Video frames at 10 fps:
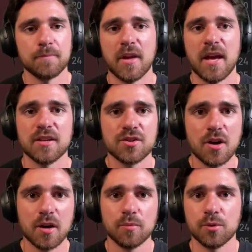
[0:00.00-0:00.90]
And to
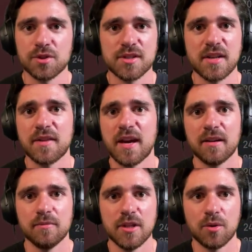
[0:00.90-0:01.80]
start, we'll just set
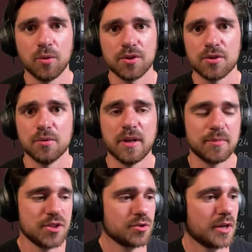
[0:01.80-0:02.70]
that equal to an
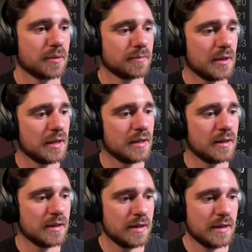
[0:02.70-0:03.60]
empty string.
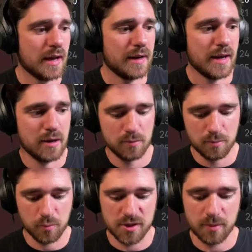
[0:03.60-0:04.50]
And now
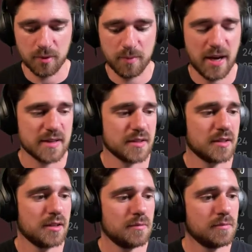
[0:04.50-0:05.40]
we simply pass it in.